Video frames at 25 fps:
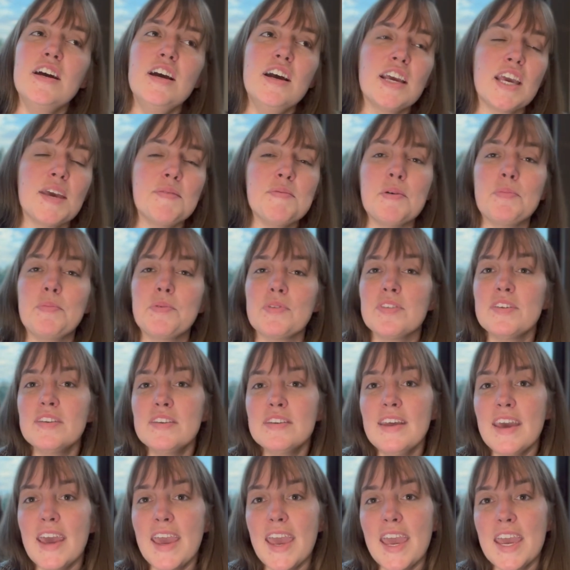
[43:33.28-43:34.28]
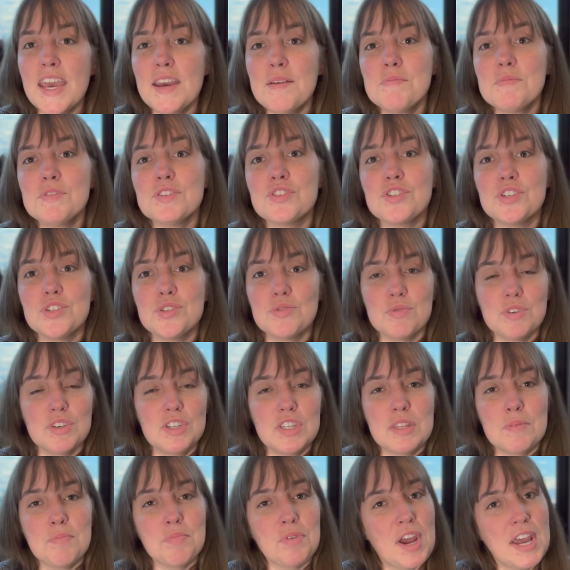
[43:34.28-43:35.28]
came up with the name, she's really
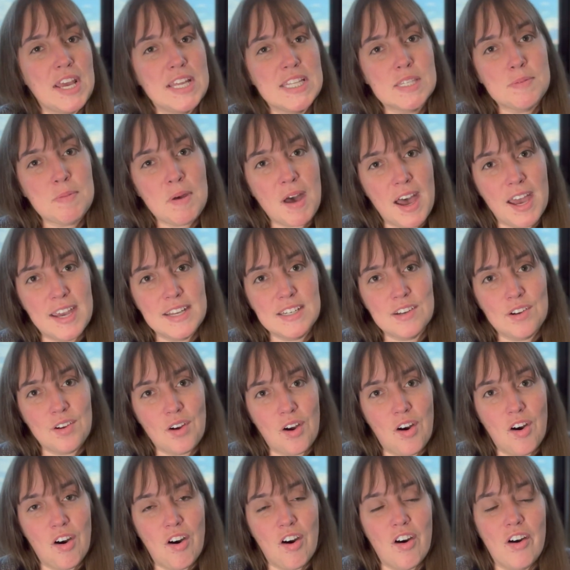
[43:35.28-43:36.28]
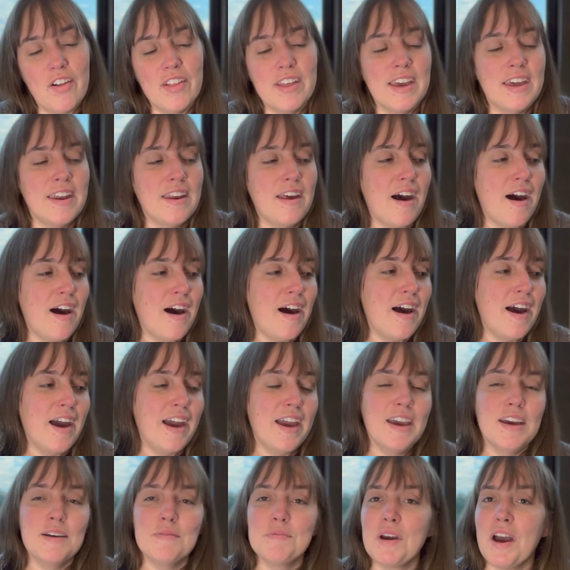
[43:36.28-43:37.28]
the brains behind it all, and
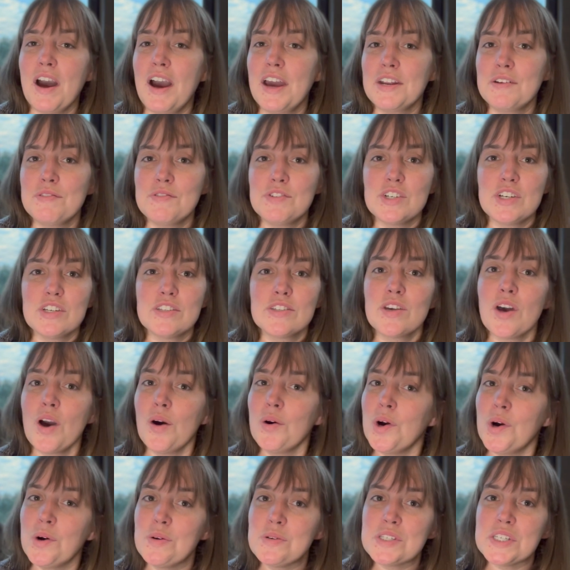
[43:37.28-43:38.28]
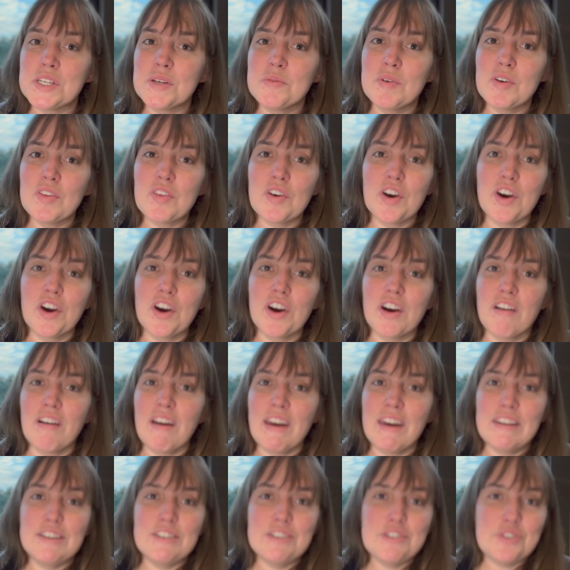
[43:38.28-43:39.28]
I am kind of just co-hosting with her
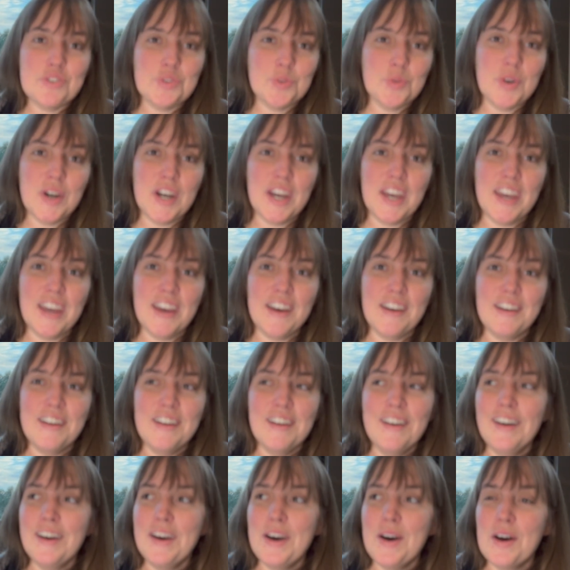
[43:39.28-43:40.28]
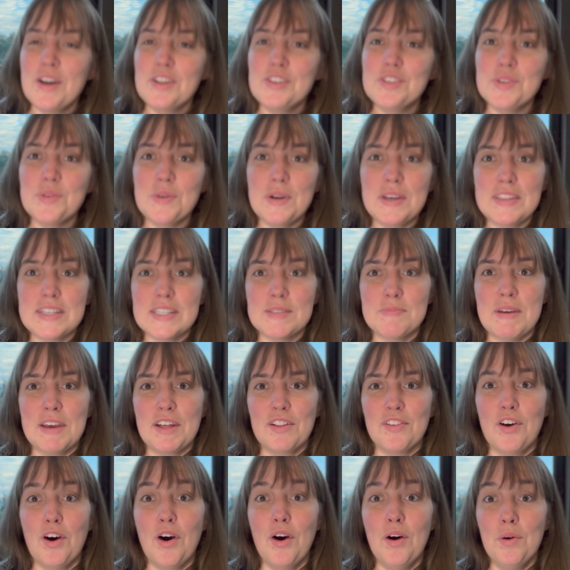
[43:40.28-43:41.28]
and enjoying doing this make
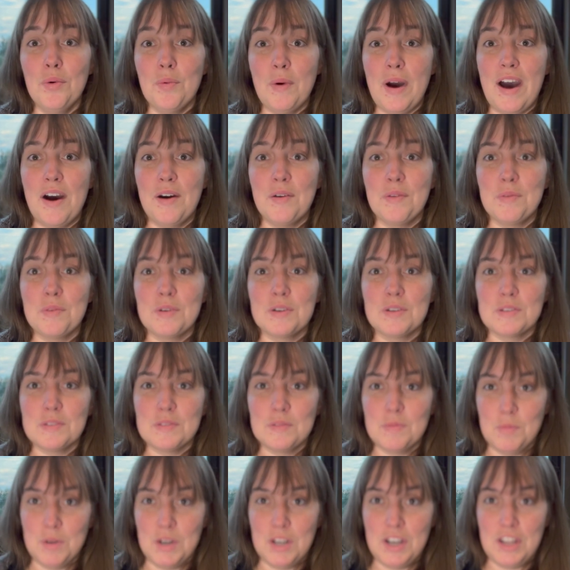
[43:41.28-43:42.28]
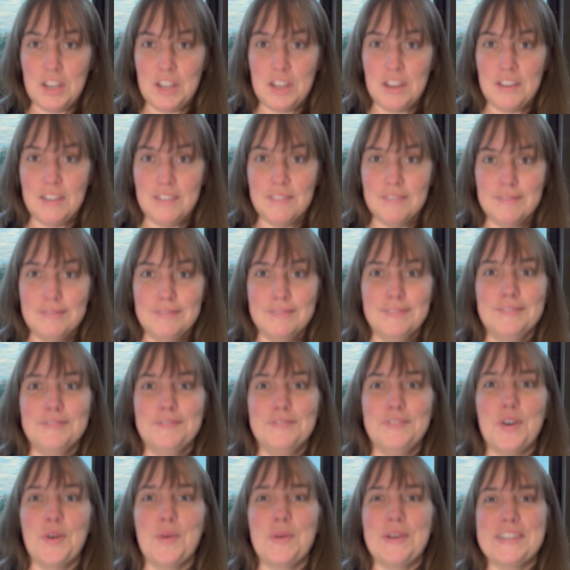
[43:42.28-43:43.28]
along. Oh wow, we're gonna
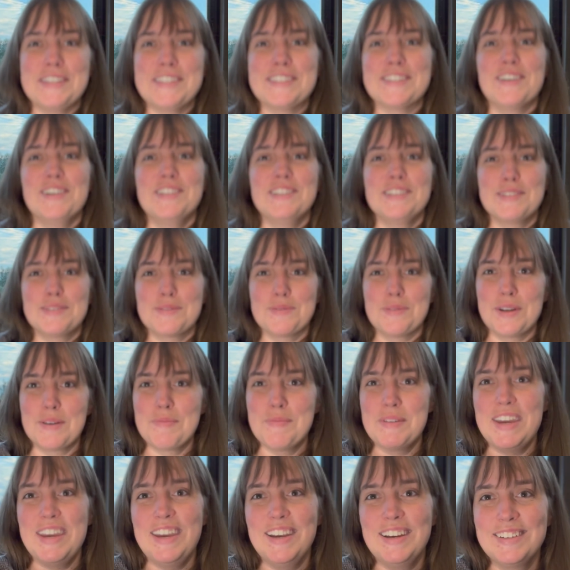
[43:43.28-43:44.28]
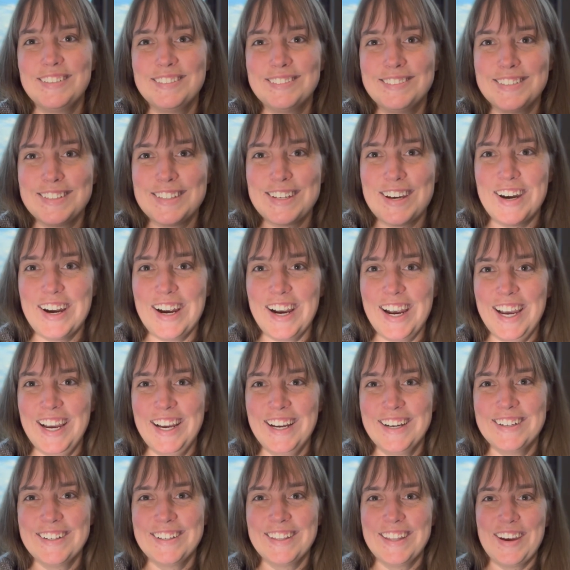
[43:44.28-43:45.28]
focus on Stormy. Sorry.
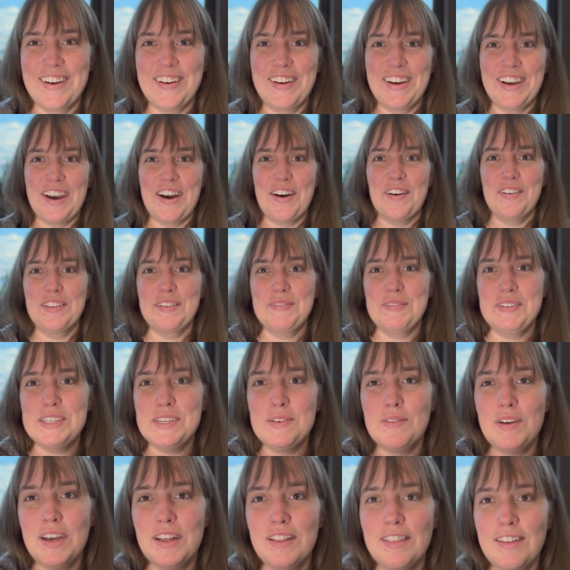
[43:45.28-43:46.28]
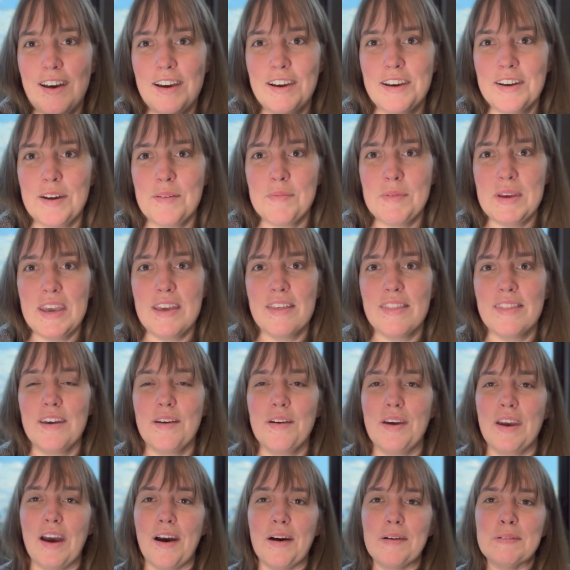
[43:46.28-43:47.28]
There we go. Let me see if I can lock it on me. There we
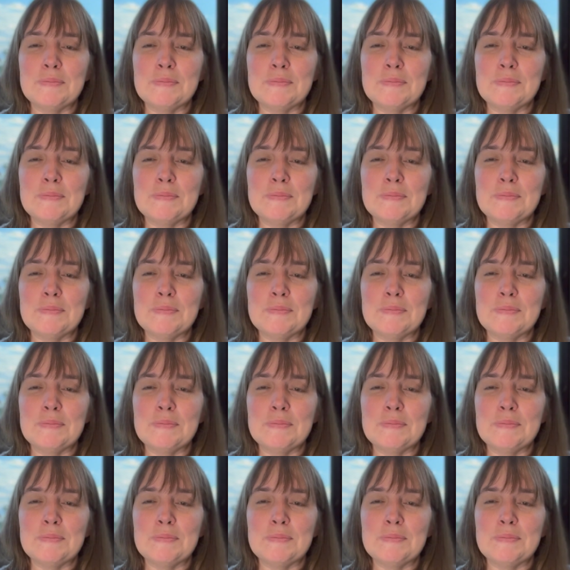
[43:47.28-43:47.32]
go.